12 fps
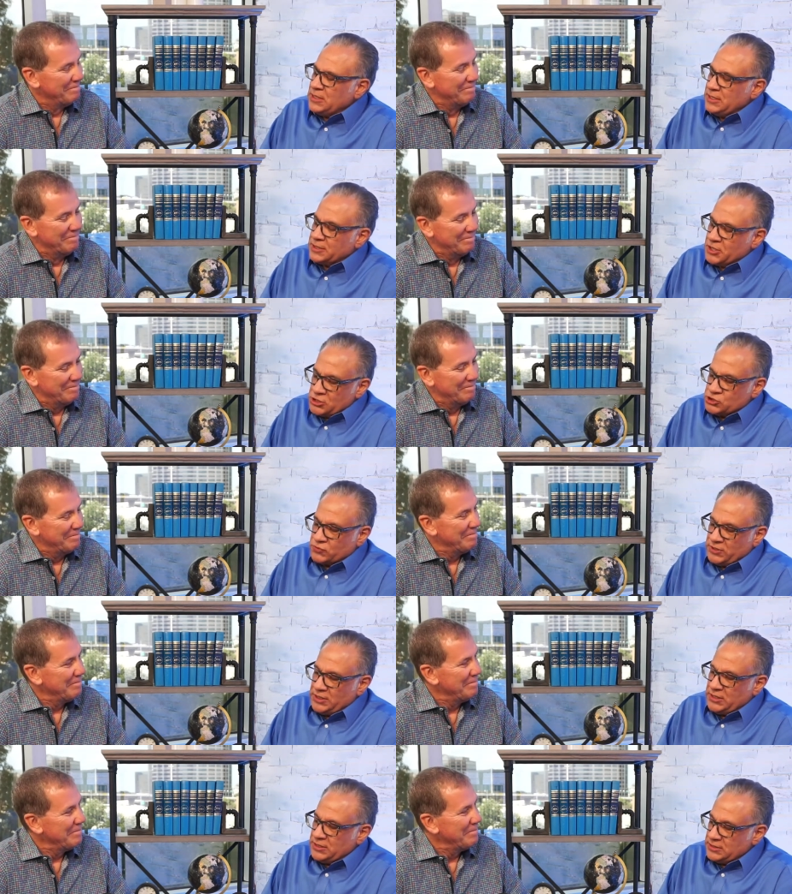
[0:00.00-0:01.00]
Speaker 1: A
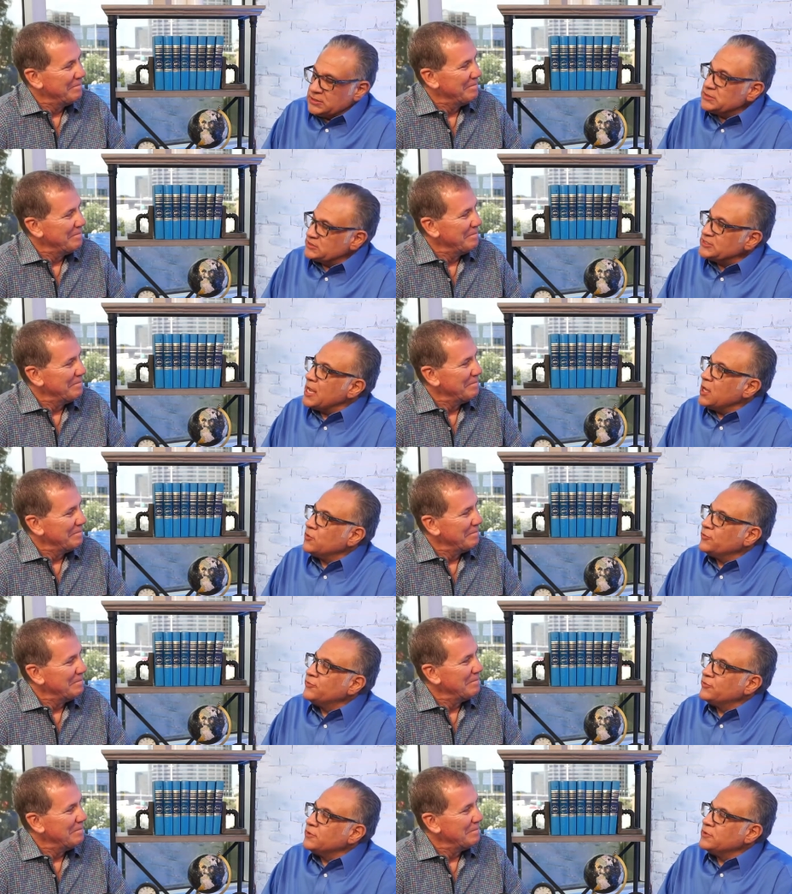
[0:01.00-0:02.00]
country in
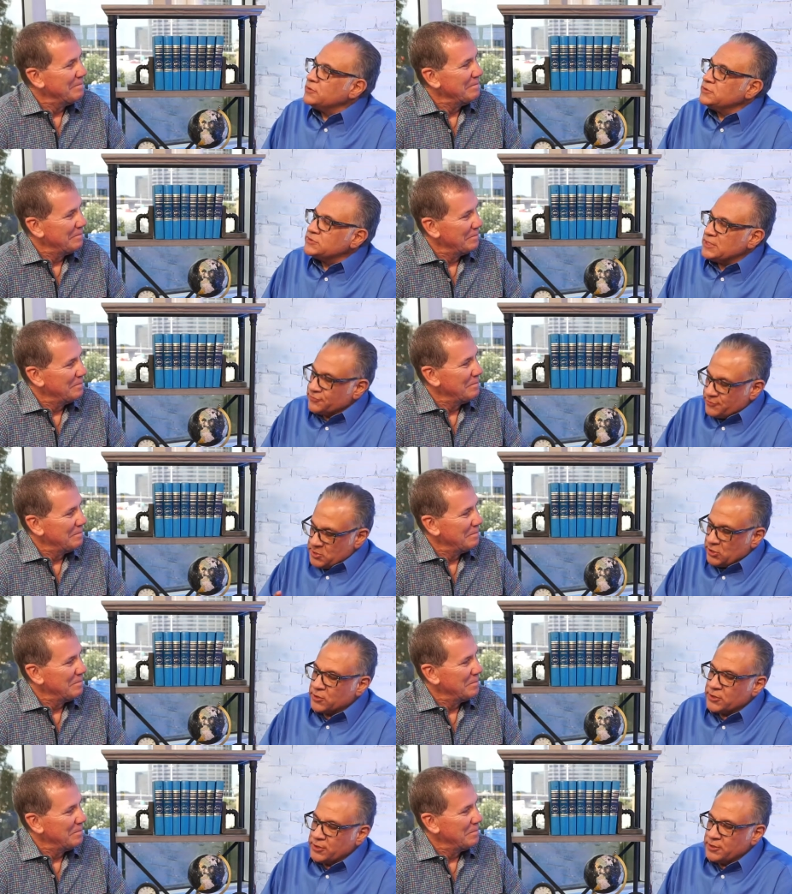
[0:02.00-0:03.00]
South uh, South
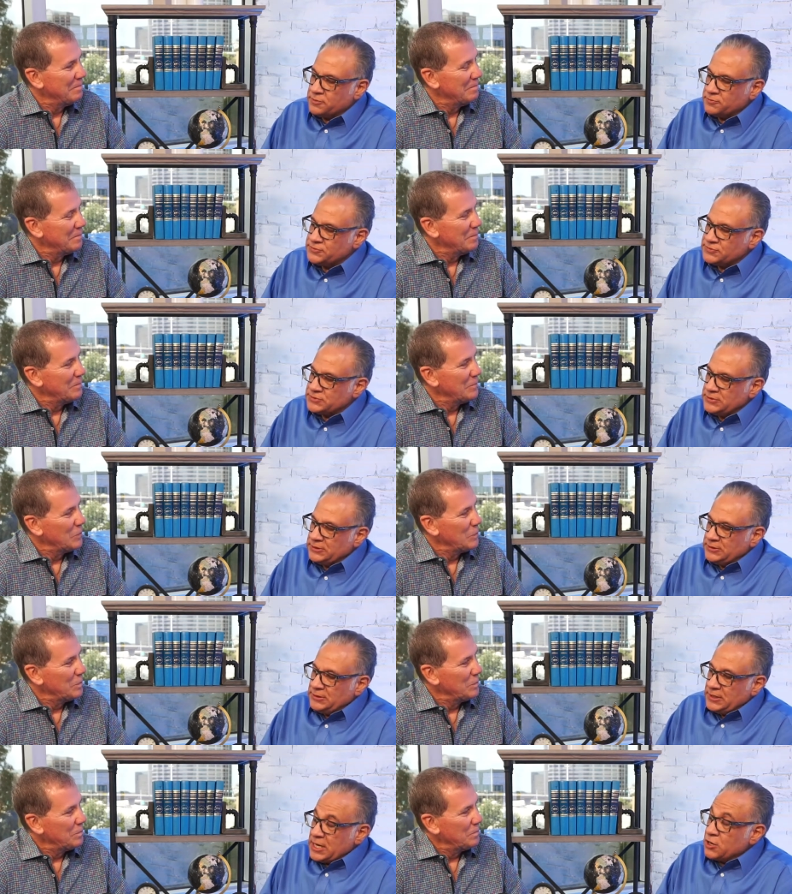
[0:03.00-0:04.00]
America was
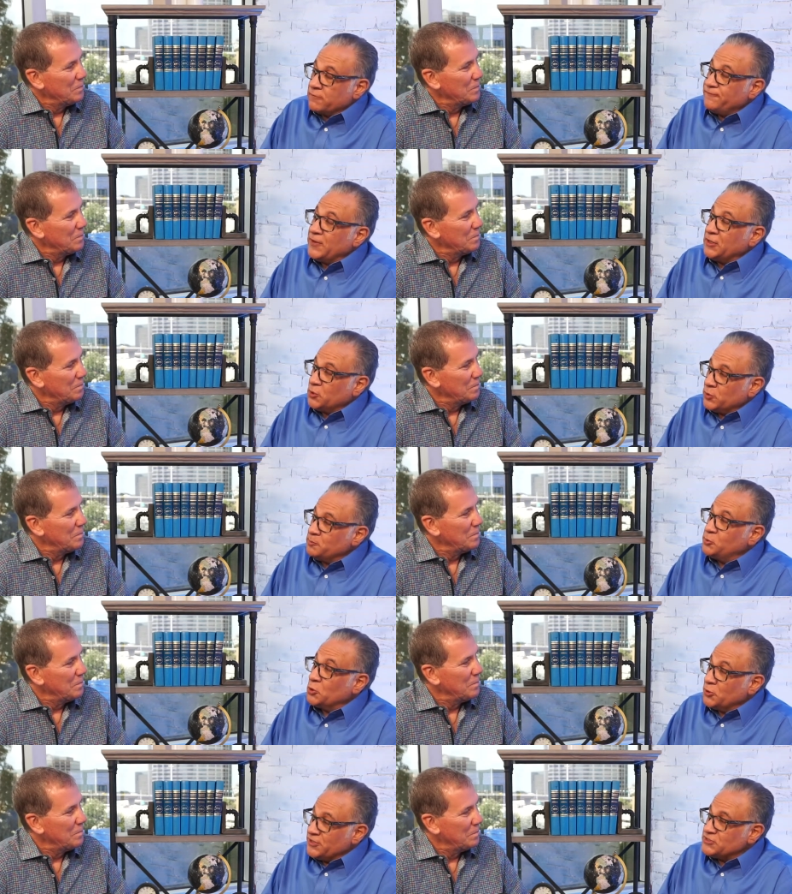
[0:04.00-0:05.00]
and our fellow
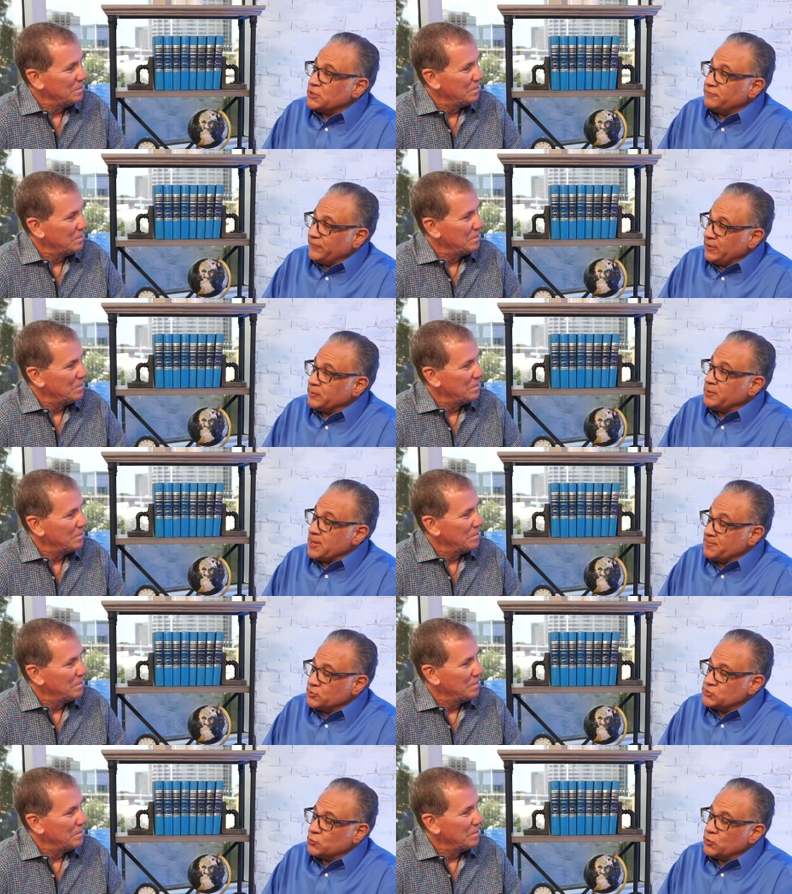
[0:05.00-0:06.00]
employees, our family
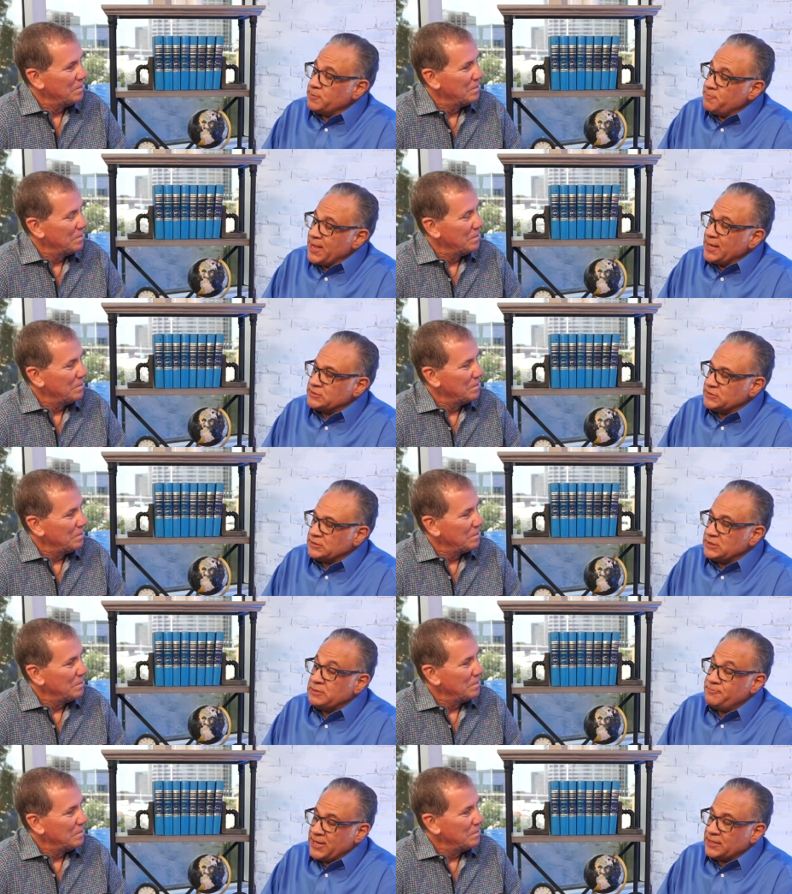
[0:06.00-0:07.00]
members were
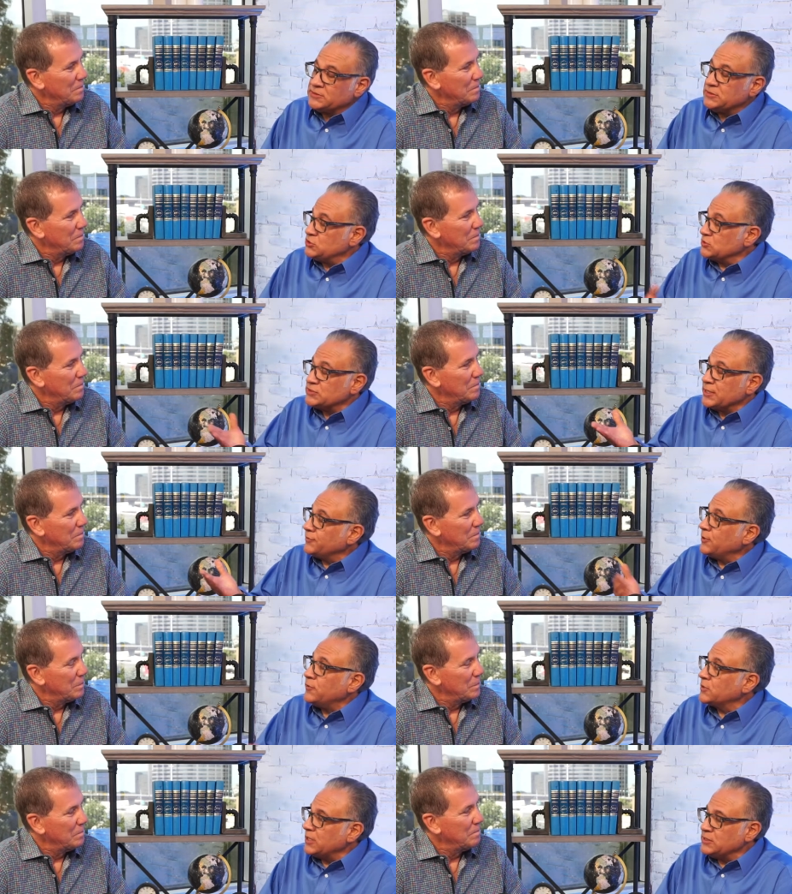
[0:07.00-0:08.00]
impacted, impacted just like the
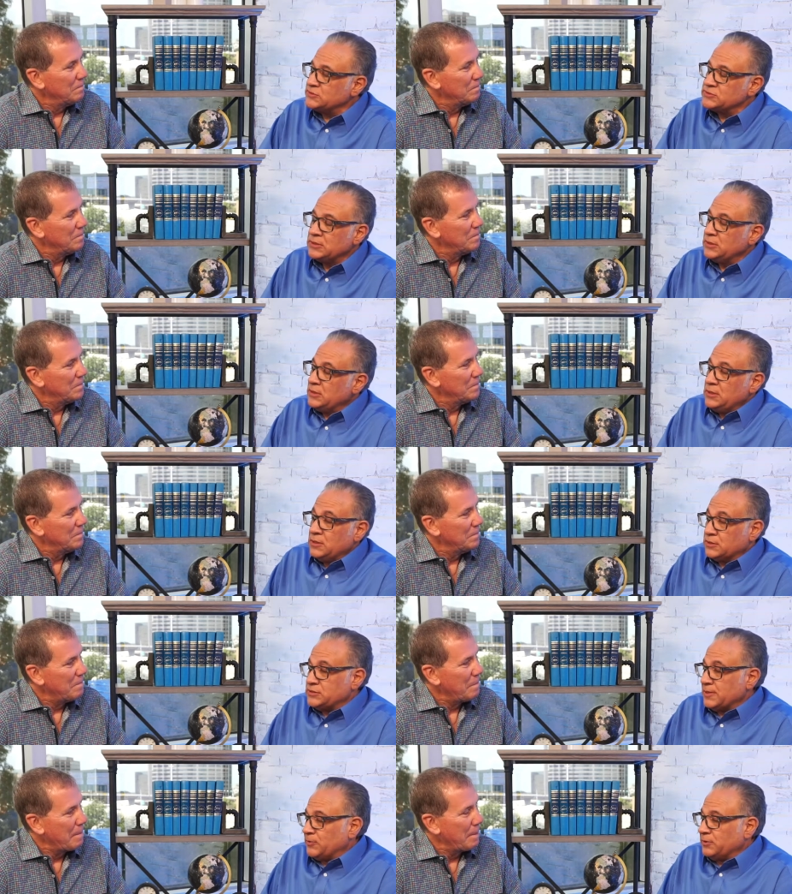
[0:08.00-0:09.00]
hurricanes,
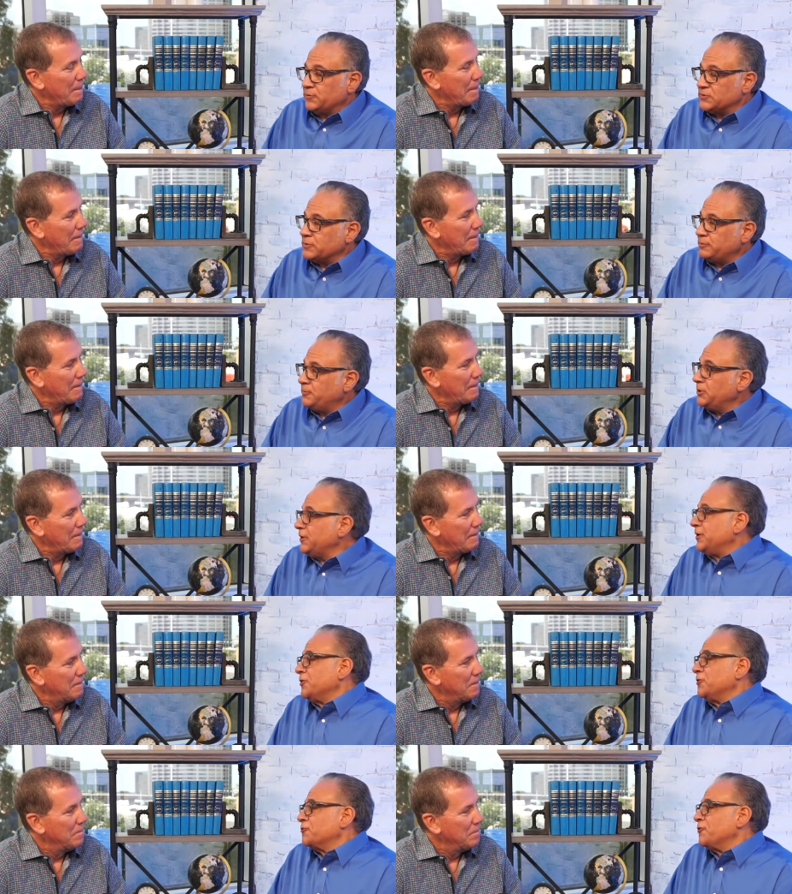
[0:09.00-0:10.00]
except it was a
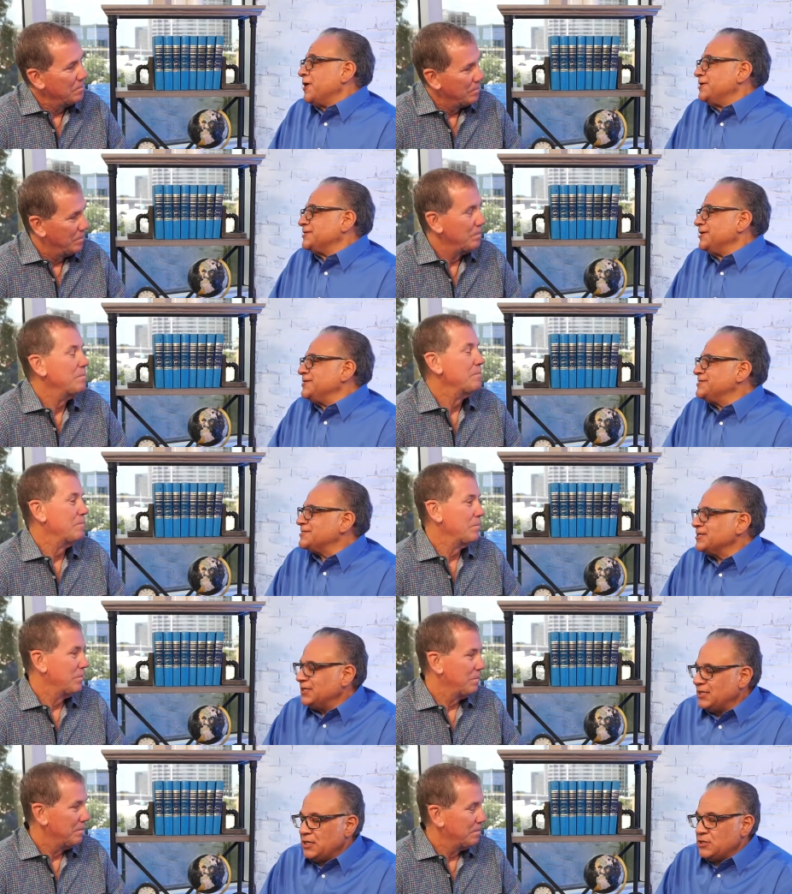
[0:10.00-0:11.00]
political crisis,
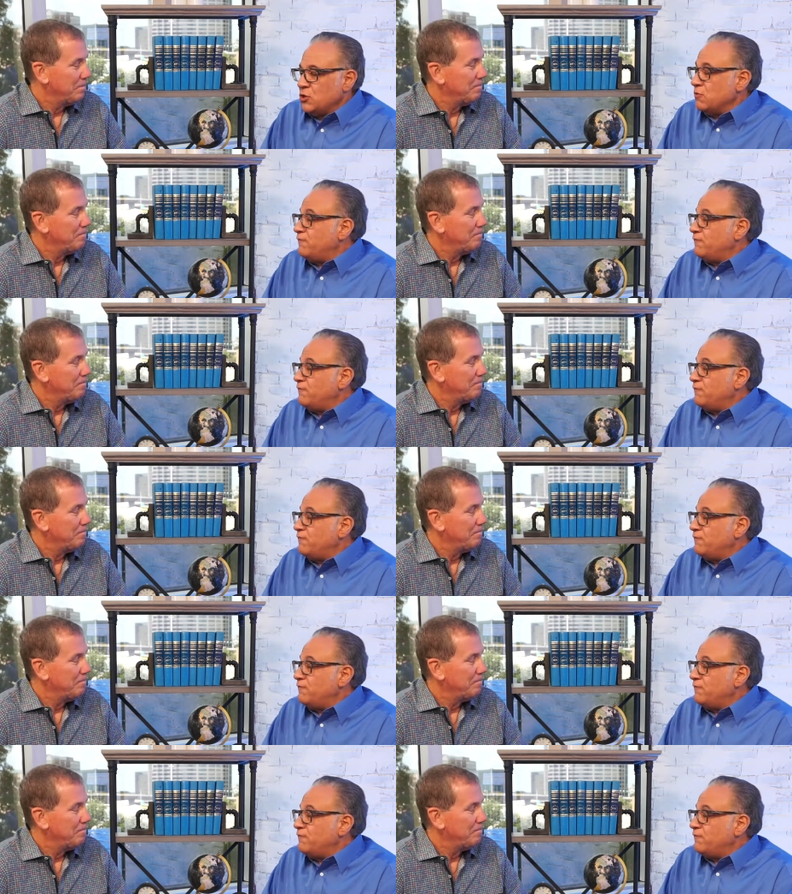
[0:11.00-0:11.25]
no